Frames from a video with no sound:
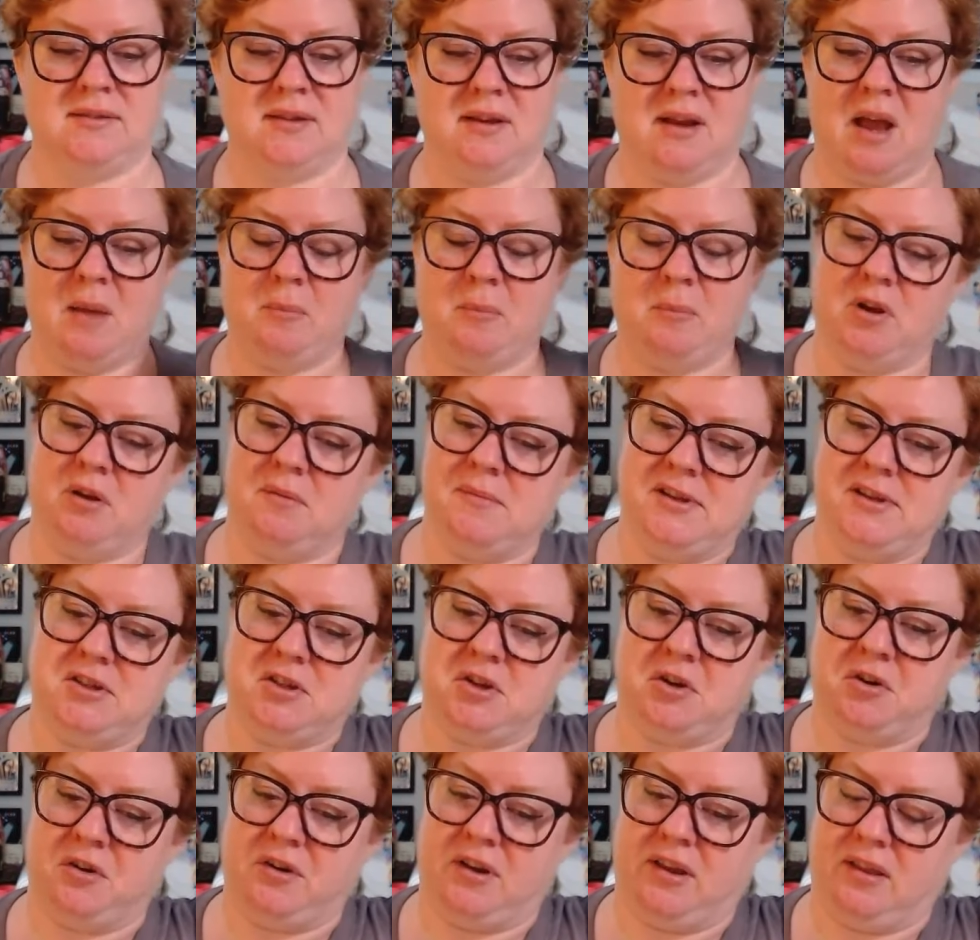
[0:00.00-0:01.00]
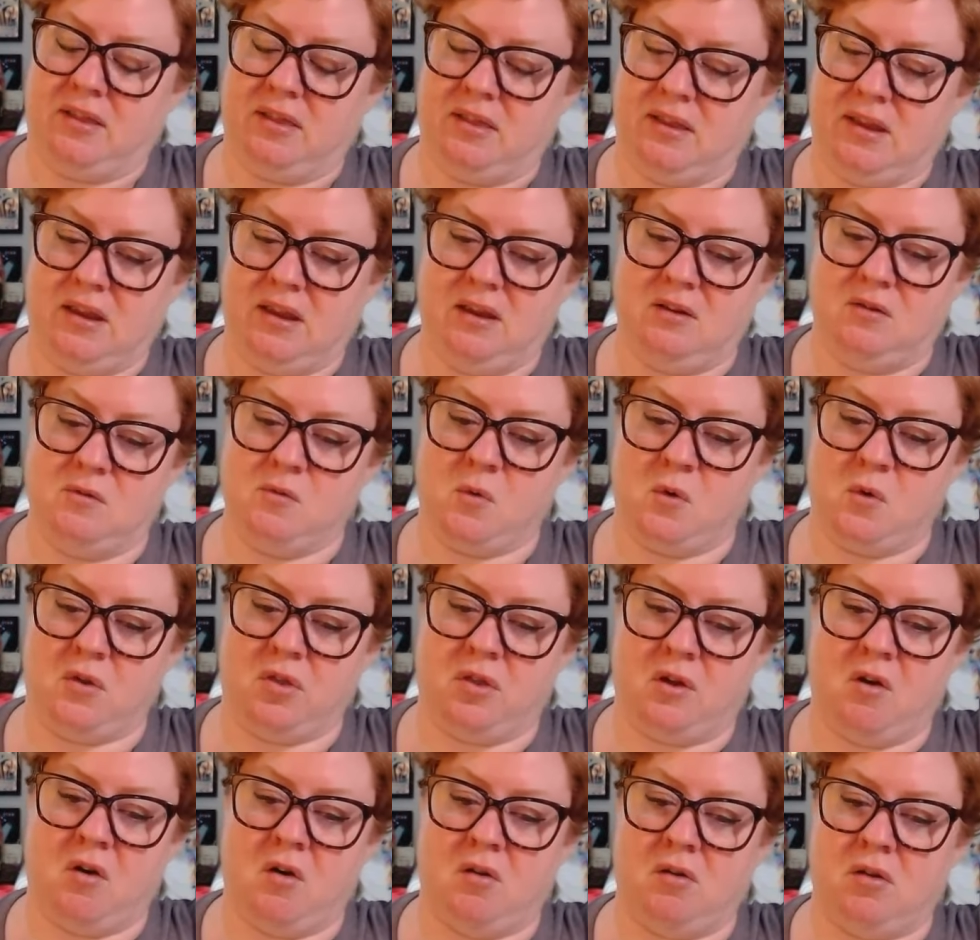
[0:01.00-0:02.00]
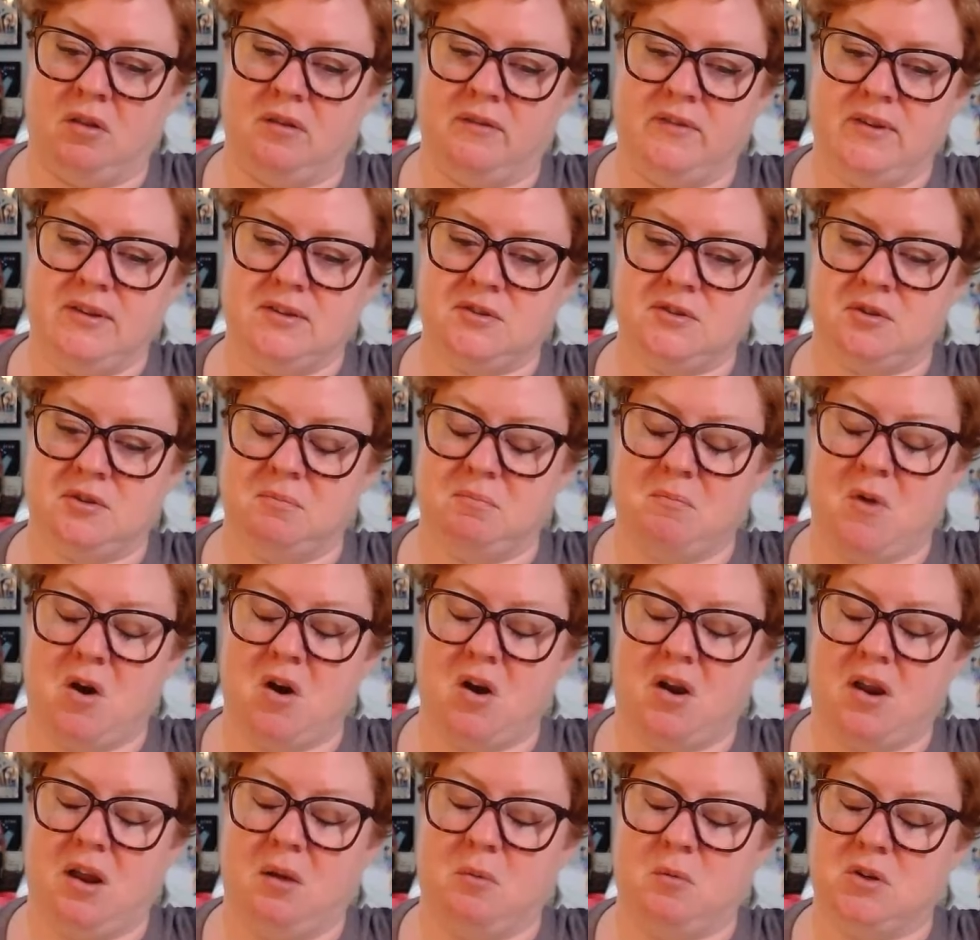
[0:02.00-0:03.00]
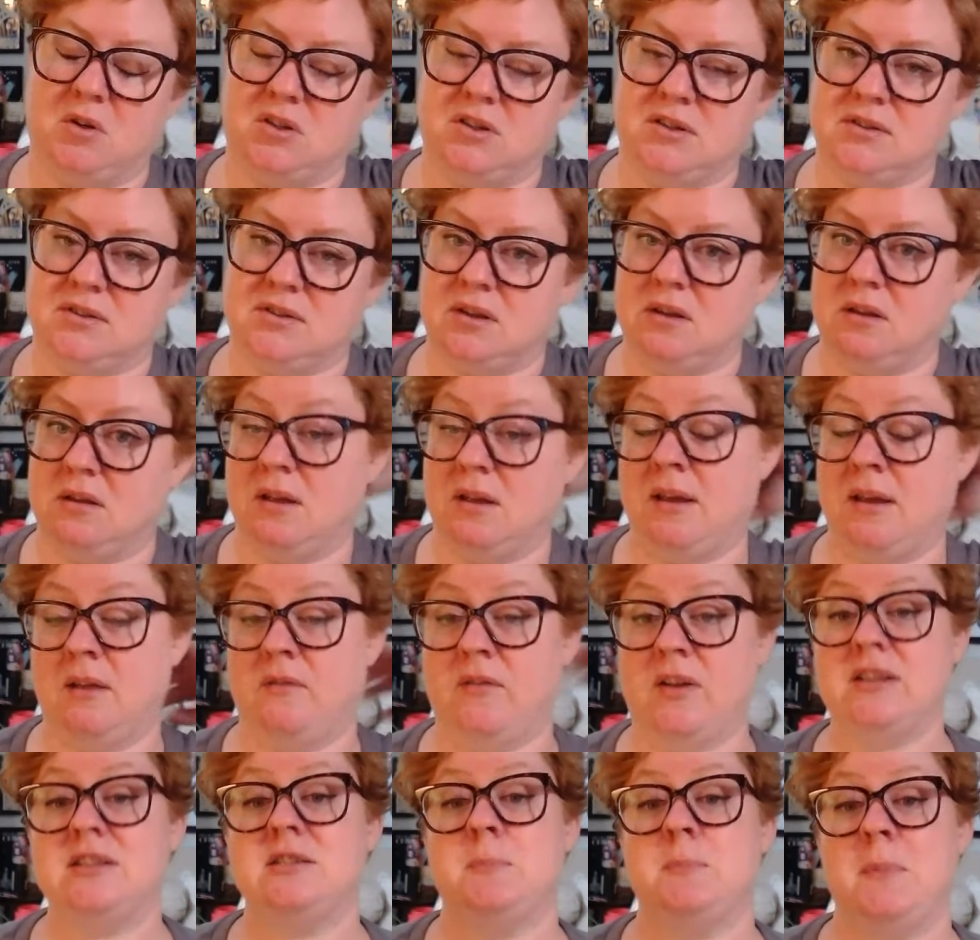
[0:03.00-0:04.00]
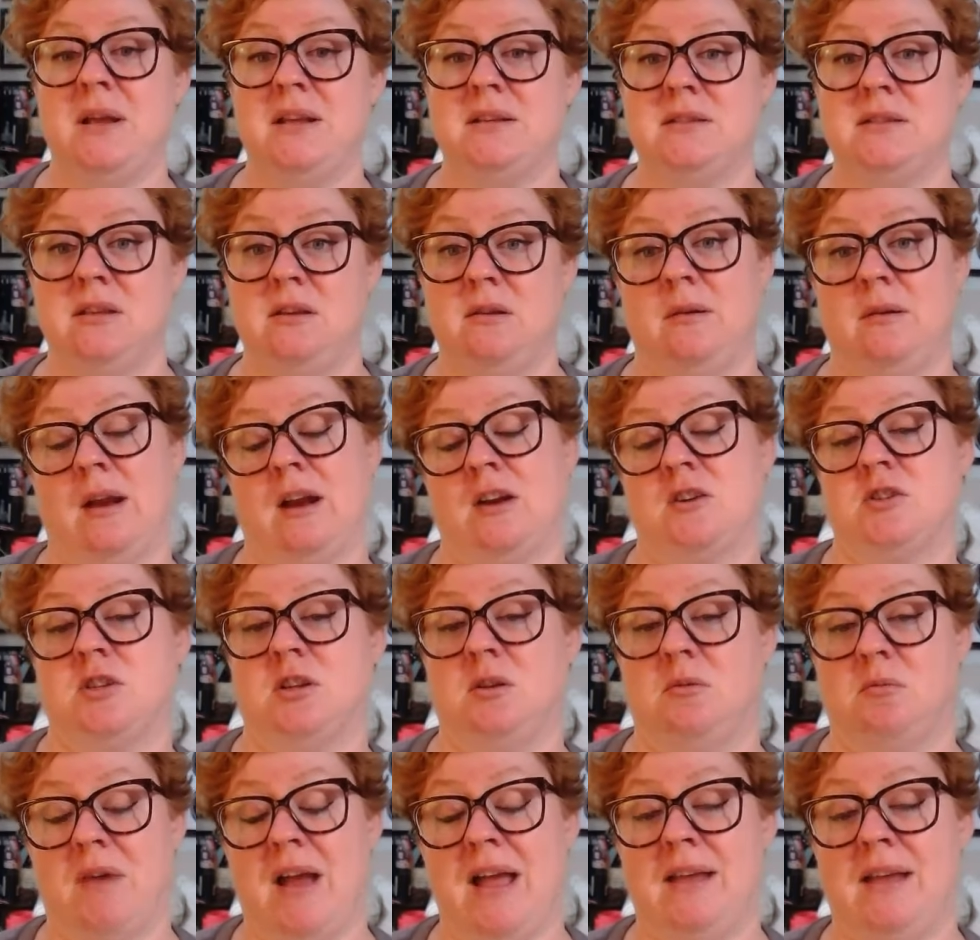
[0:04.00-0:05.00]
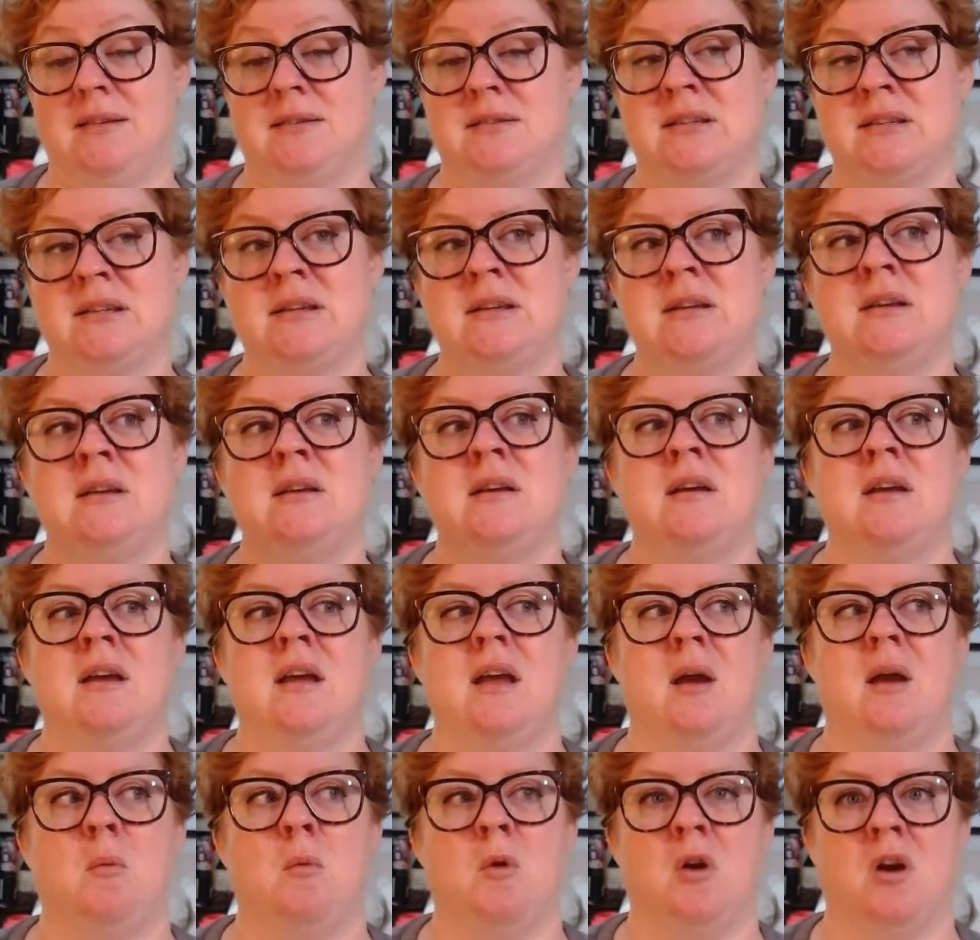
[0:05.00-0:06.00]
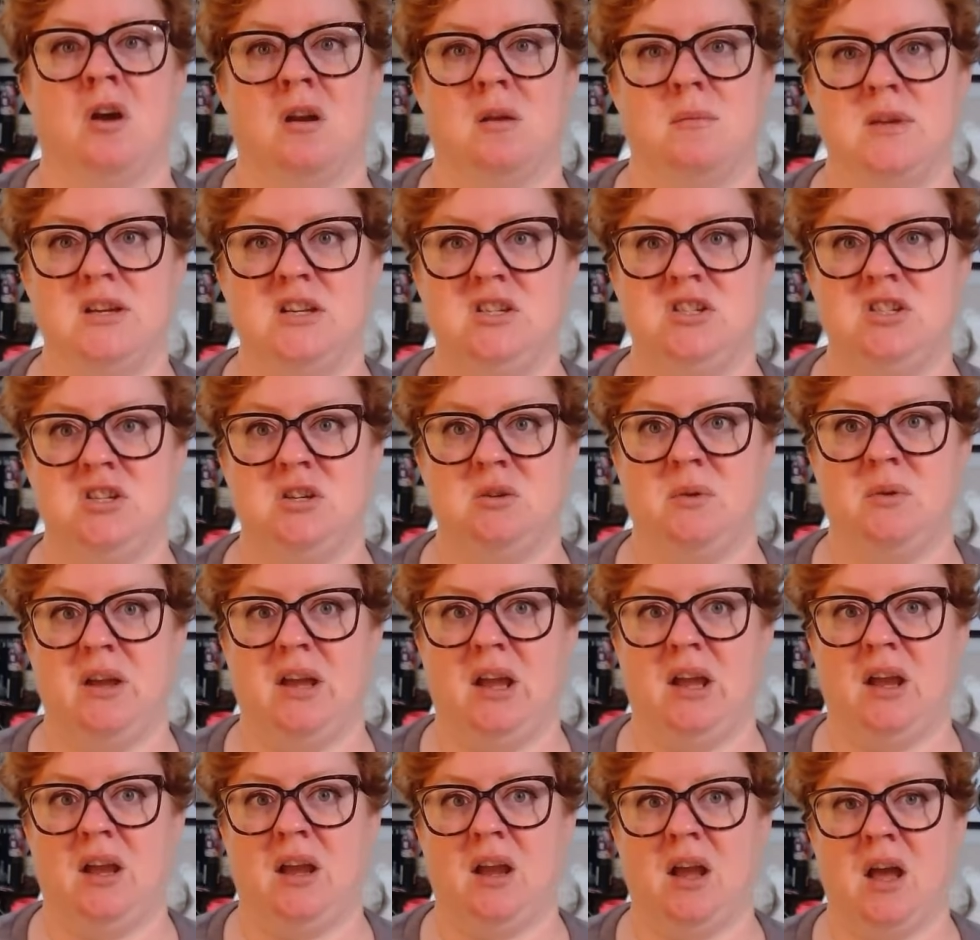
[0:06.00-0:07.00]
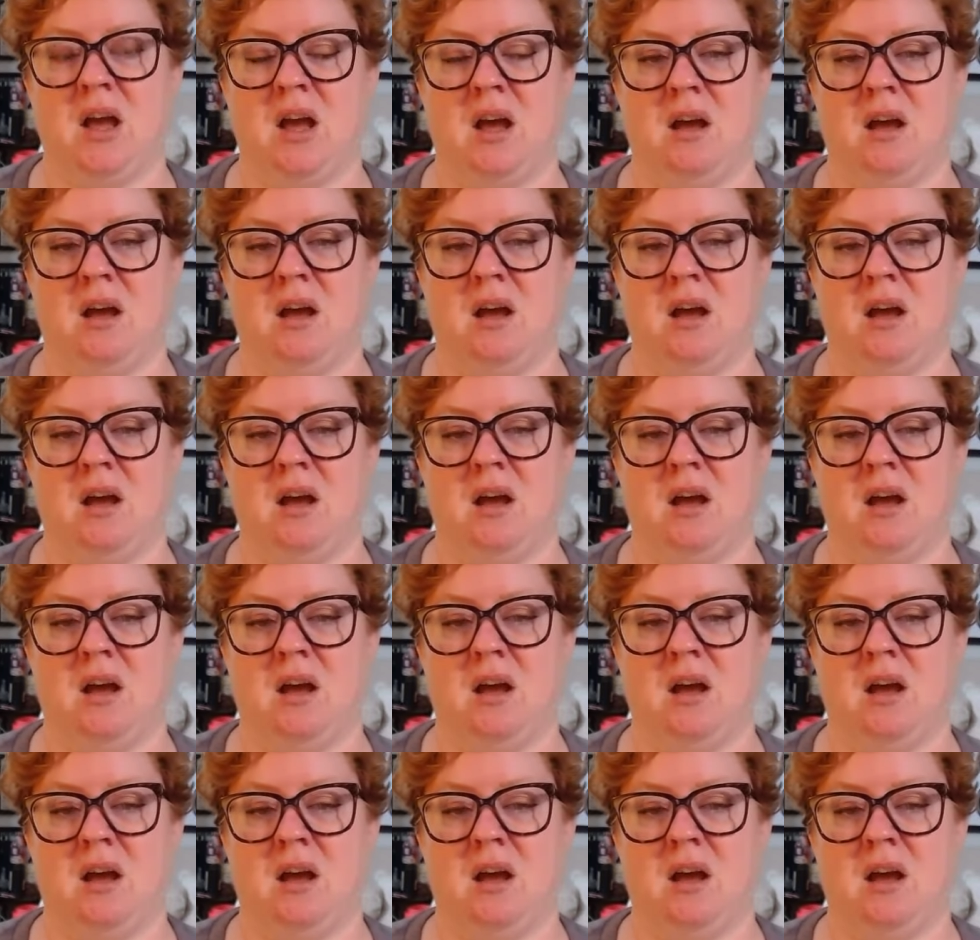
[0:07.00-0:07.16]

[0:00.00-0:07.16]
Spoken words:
And I'm going to be turning the North Hall of Eastern Market, which is an event space that you can actually rent, and we're going to be doing,